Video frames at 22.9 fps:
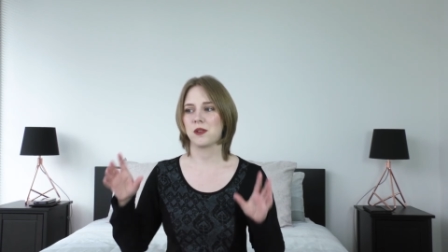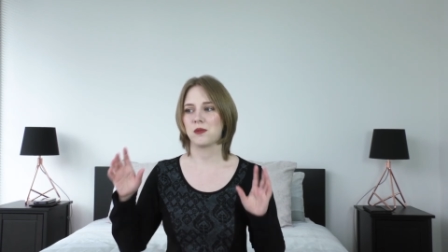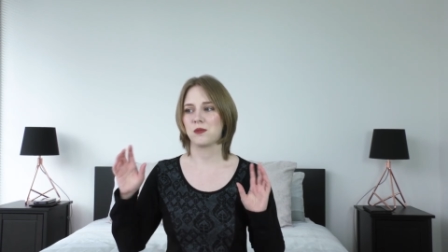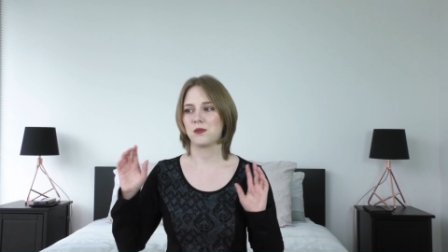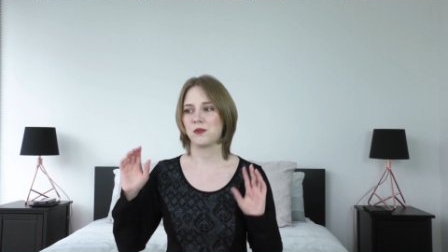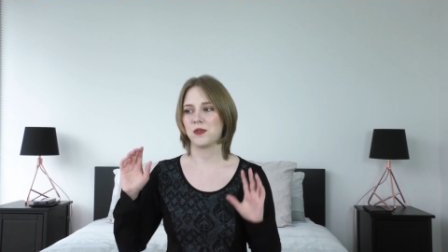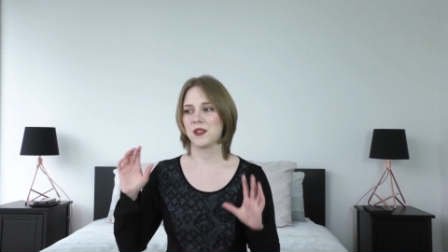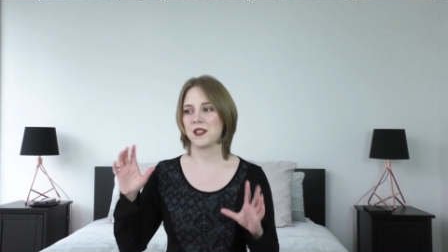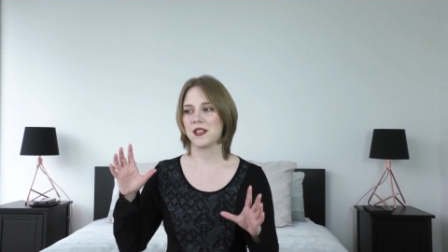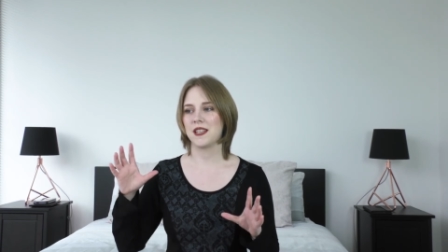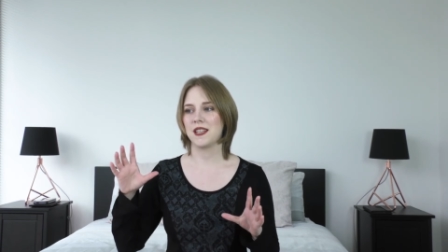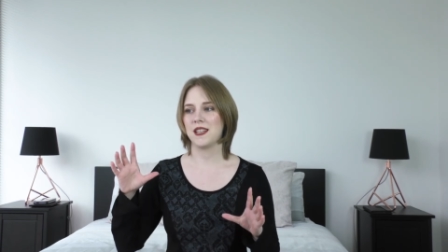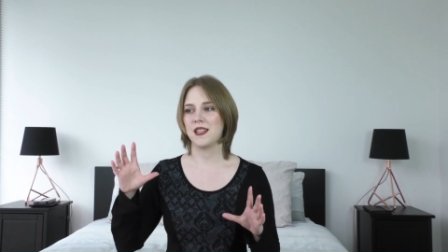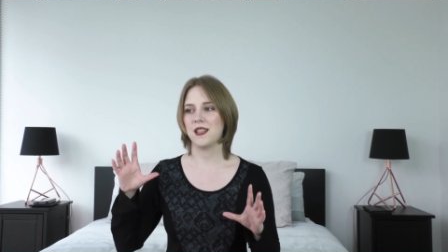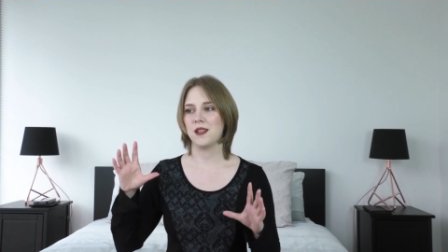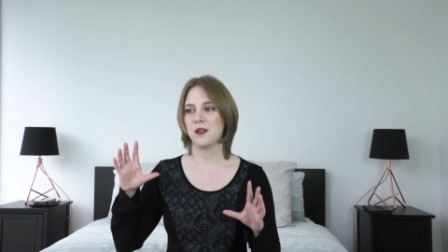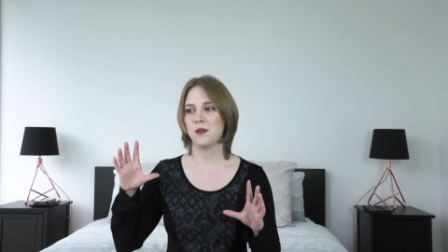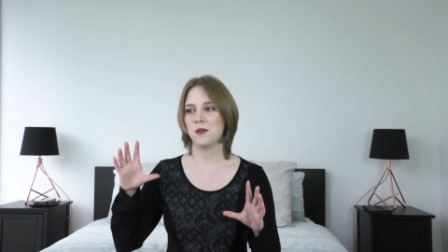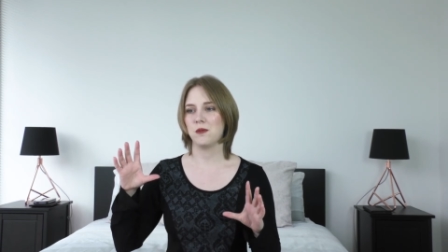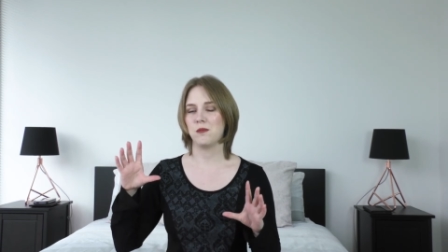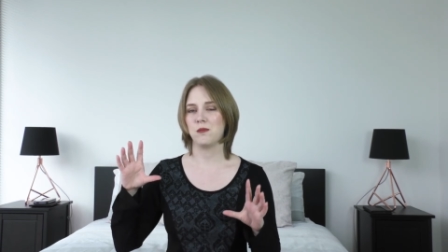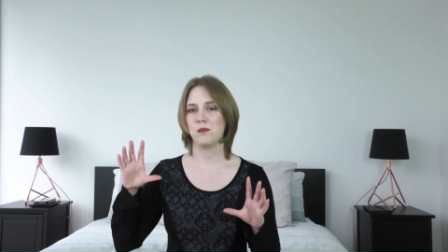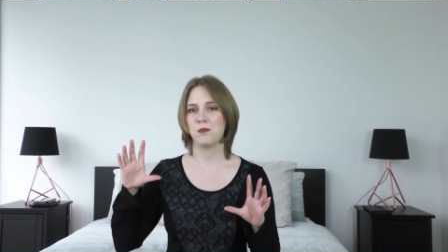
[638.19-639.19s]

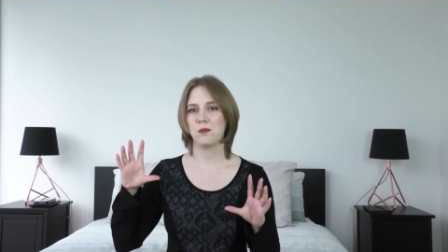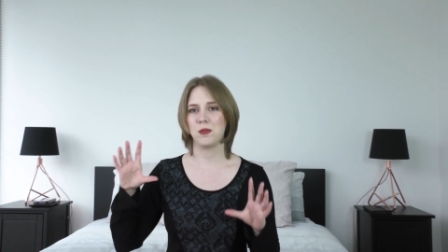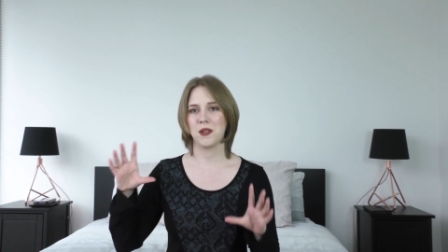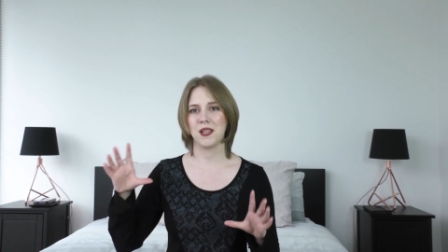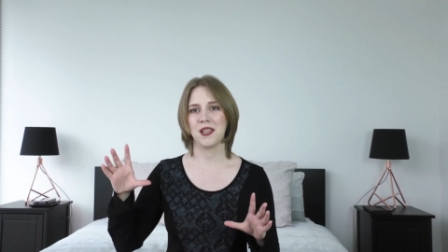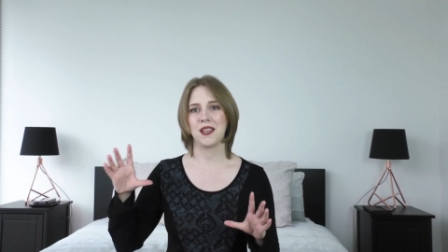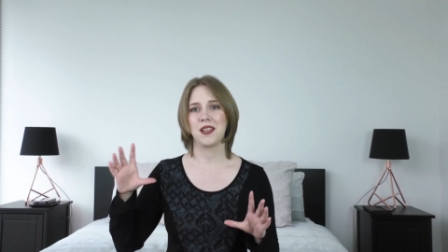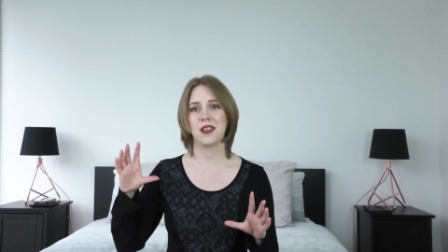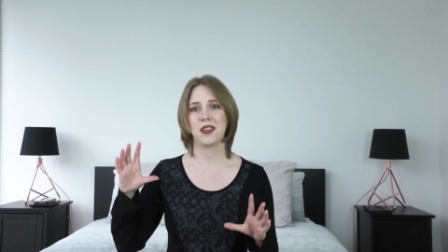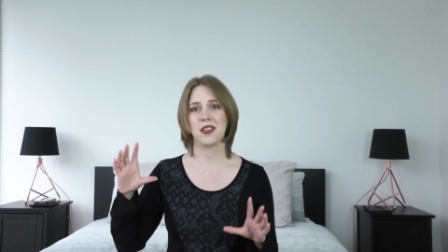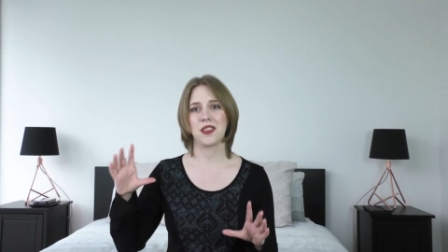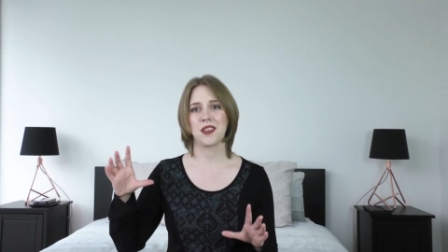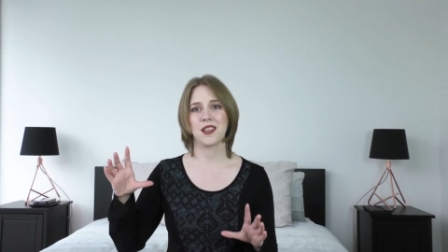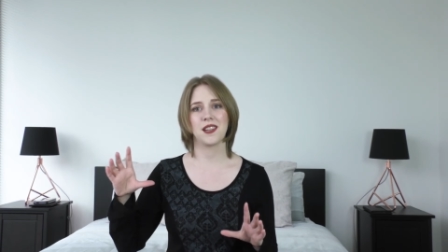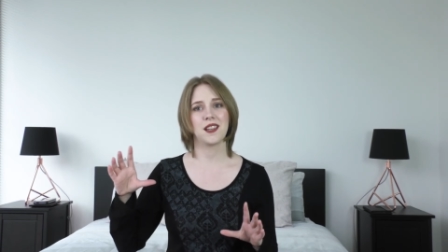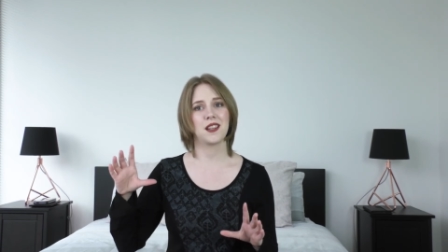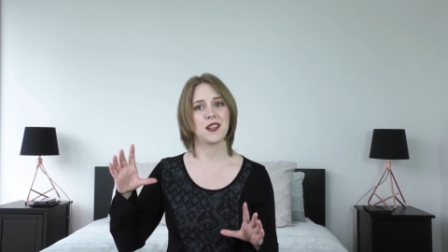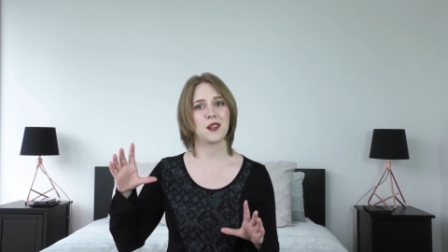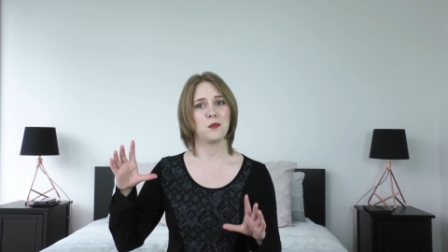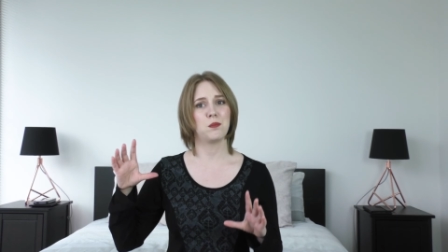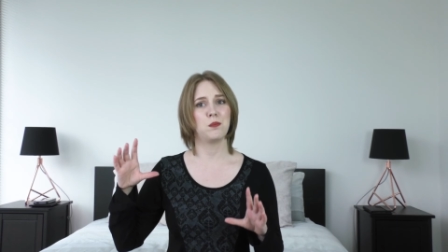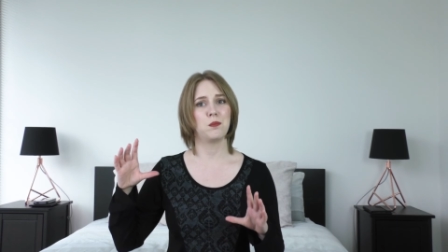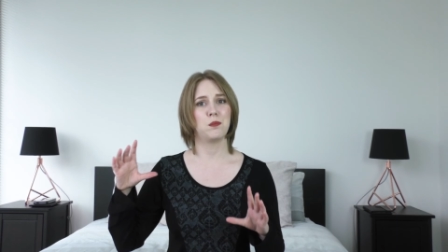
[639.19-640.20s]
really big
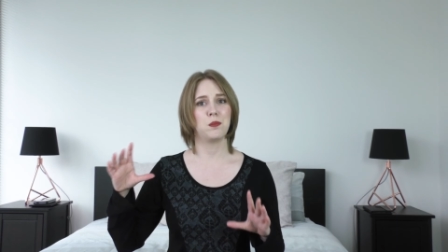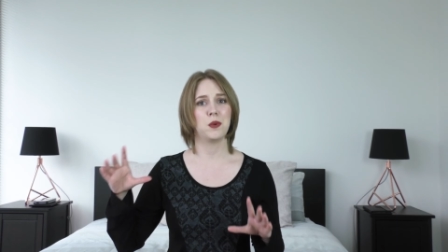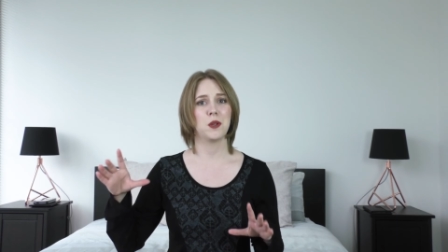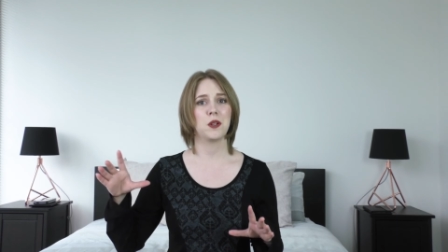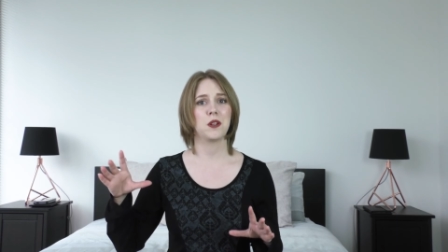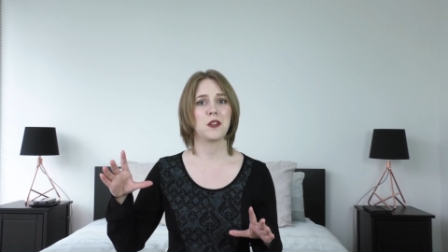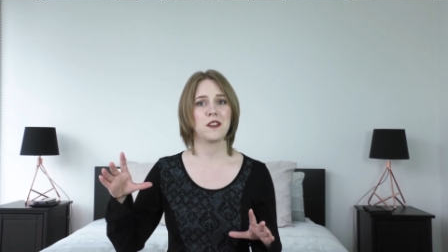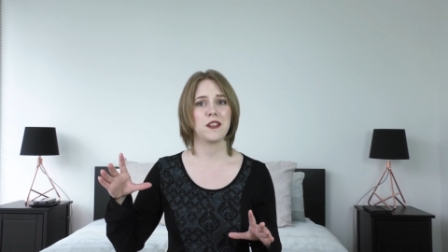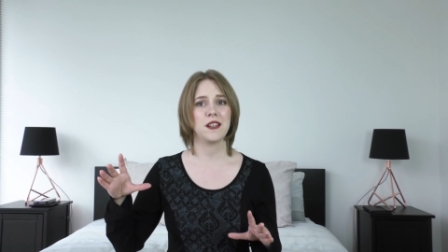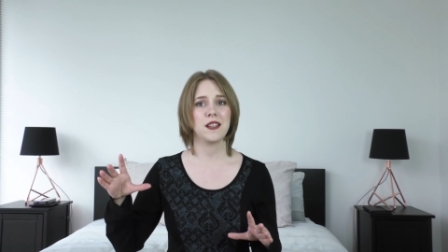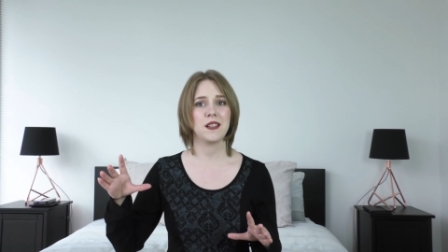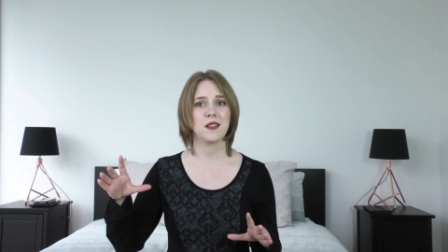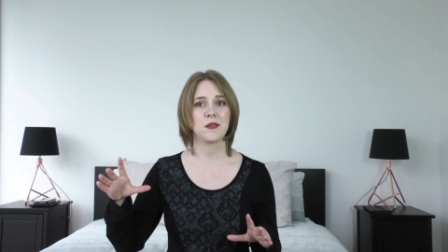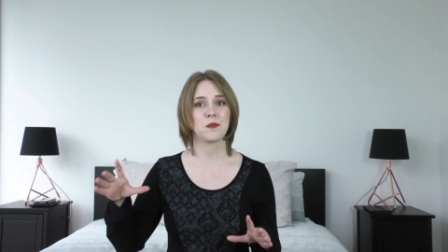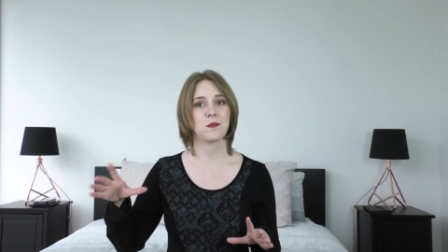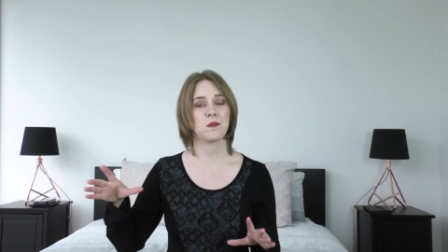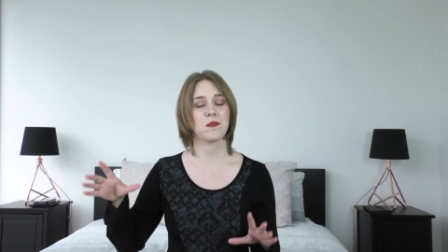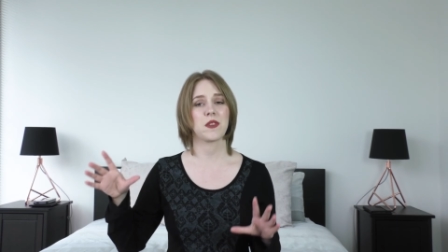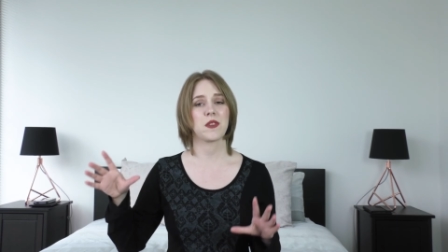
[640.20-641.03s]
thick booklet